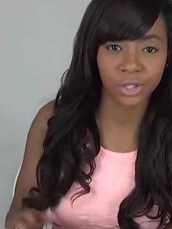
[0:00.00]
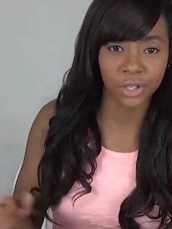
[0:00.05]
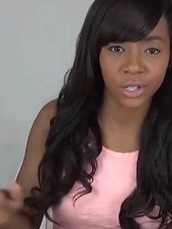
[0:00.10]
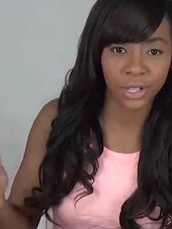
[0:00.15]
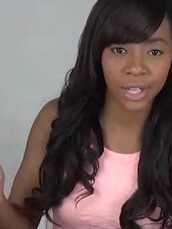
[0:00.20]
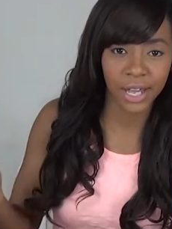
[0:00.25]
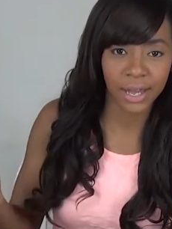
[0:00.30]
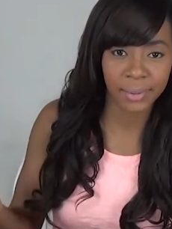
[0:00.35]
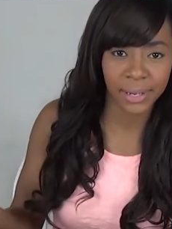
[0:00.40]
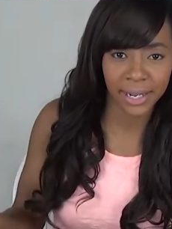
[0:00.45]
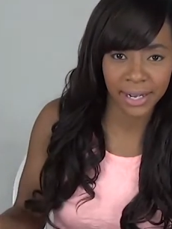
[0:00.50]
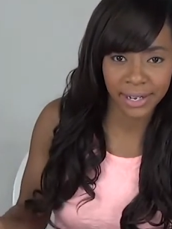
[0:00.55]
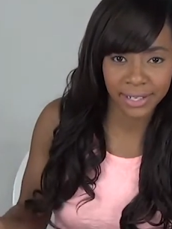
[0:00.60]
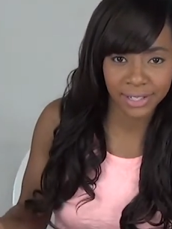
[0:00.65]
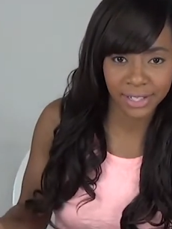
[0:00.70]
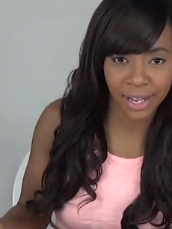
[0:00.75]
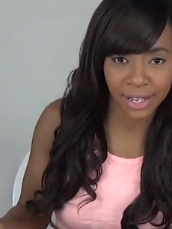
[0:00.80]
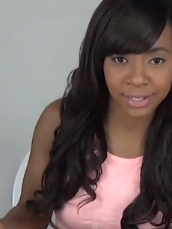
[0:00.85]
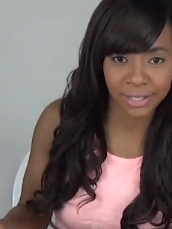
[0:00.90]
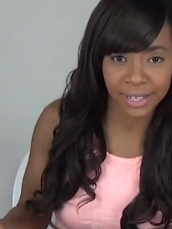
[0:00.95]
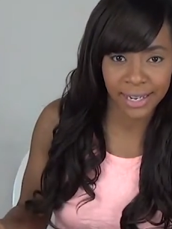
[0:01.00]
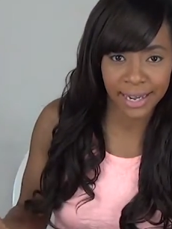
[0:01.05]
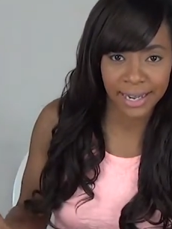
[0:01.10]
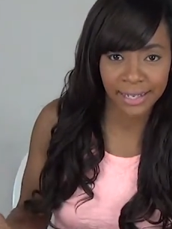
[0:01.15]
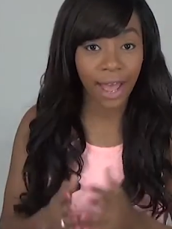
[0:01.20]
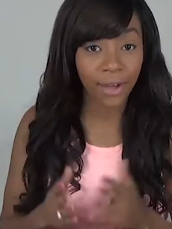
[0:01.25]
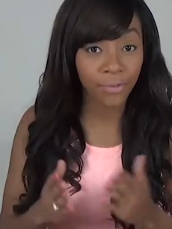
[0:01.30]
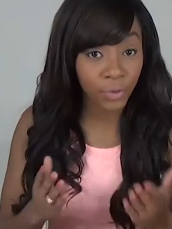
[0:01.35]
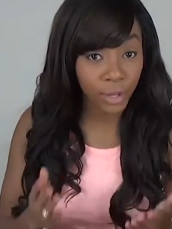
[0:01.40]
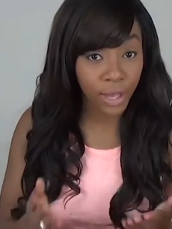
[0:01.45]
to a club getting
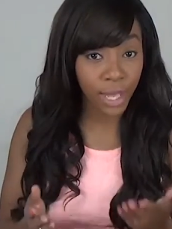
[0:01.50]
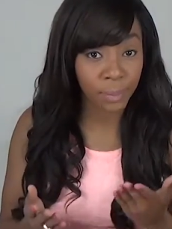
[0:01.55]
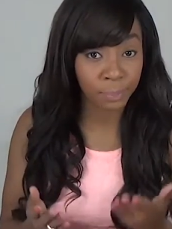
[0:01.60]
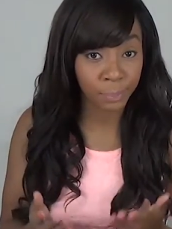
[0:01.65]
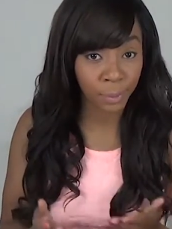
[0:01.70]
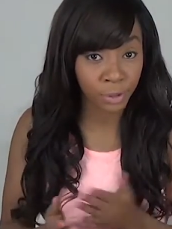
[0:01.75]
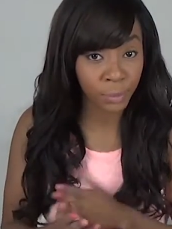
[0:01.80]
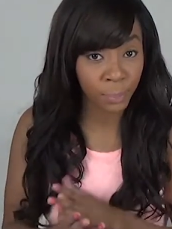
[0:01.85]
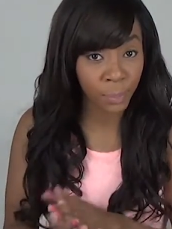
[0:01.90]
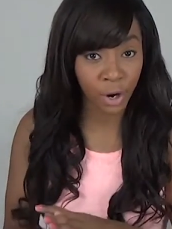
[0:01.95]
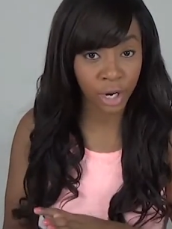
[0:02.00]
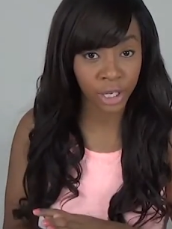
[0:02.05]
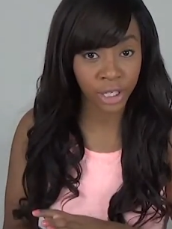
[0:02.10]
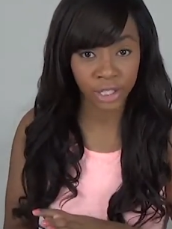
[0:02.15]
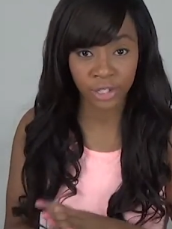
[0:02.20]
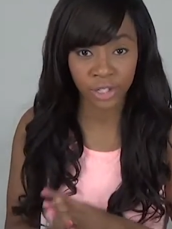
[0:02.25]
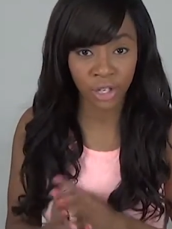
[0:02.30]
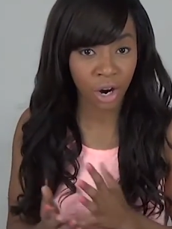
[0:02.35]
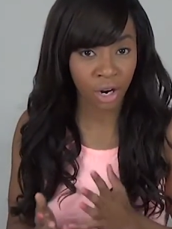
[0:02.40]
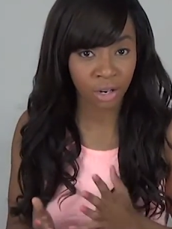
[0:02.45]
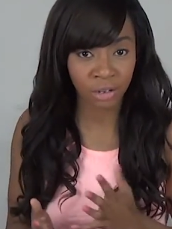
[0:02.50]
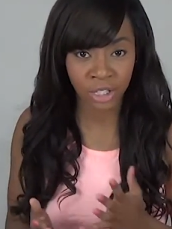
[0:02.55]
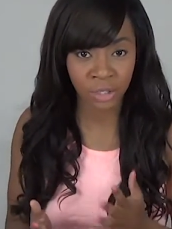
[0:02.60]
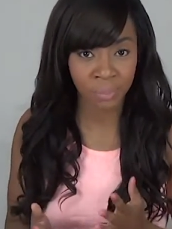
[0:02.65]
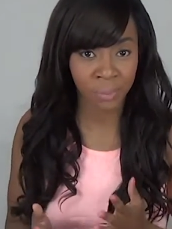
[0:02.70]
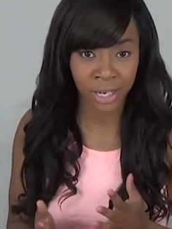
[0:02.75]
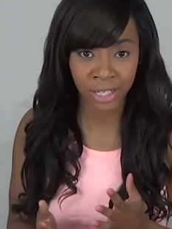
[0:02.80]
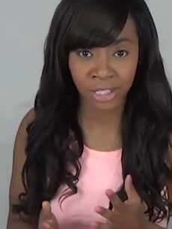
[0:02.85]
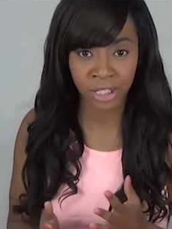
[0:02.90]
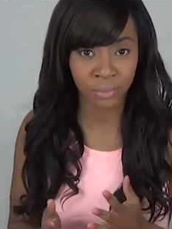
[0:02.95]
intoxicated? I feel like both parties are
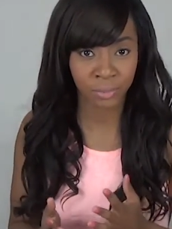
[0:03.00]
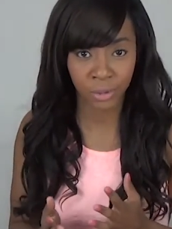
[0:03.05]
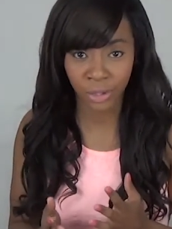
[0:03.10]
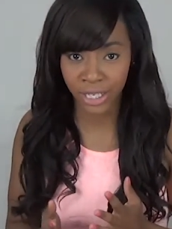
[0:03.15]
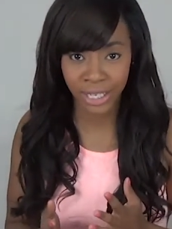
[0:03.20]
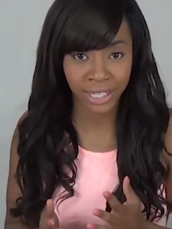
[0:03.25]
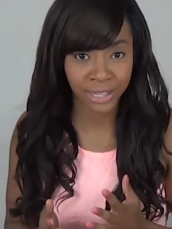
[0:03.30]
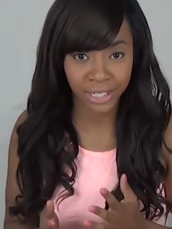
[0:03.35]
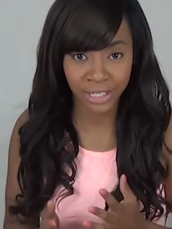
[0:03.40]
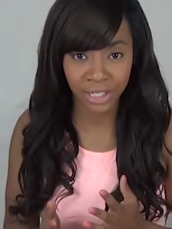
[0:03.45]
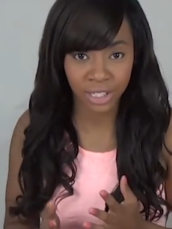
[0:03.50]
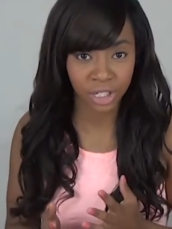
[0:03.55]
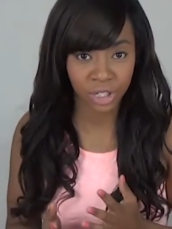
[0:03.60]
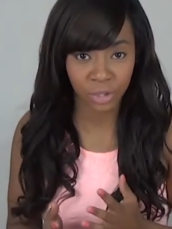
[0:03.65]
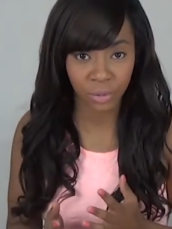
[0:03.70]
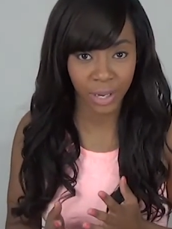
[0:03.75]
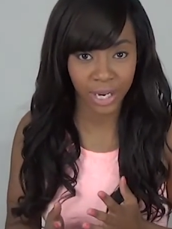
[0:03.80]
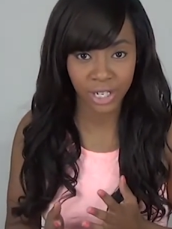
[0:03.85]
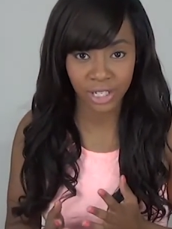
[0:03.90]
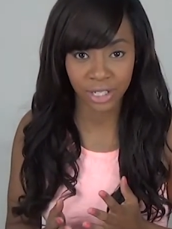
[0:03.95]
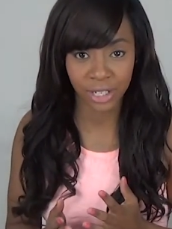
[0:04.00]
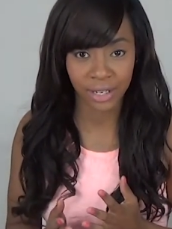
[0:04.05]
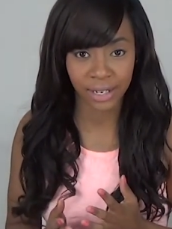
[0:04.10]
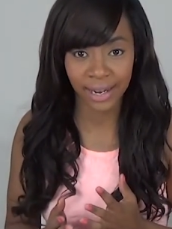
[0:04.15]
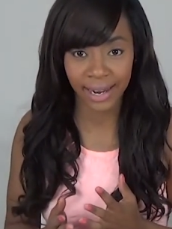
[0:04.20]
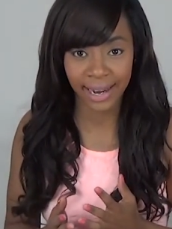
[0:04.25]
responsible in this situation.